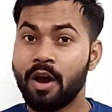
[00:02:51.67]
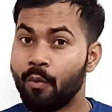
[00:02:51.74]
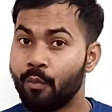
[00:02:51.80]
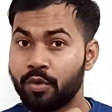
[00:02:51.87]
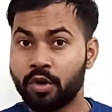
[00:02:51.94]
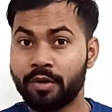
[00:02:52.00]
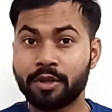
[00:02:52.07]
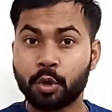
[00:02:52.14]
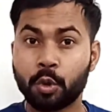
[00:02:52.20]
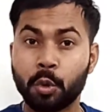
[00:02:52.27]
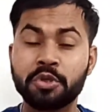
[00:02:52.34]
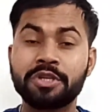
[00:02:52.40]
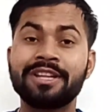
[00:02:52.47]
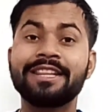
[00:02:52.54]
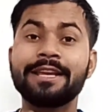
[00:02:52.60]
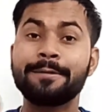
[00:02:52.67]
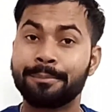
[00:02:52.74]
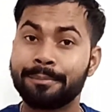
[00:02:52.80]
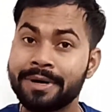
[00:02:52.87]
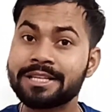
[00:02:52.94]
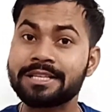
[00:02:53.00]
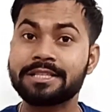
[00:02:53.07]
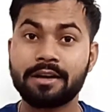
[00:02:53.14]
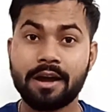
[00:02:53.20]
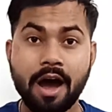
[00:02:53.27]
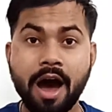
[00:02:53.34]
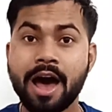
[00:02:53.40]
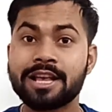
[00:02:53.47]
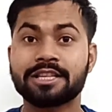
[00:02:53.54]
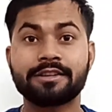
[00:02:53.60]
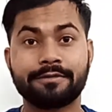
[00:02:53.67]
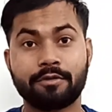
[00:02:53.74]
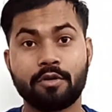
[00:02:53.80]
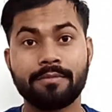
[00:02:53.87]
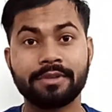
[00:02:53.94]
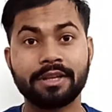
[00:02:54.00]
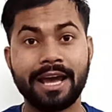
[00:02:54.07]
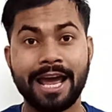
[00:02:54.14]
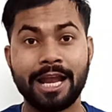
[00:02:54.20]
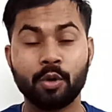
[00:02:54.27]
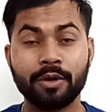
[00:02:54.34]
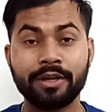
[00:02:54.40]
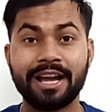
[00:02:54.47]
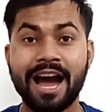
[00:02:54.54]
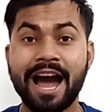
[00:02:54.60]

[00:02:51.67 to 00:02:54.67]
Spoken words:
one of the questions they must ask from the LOE.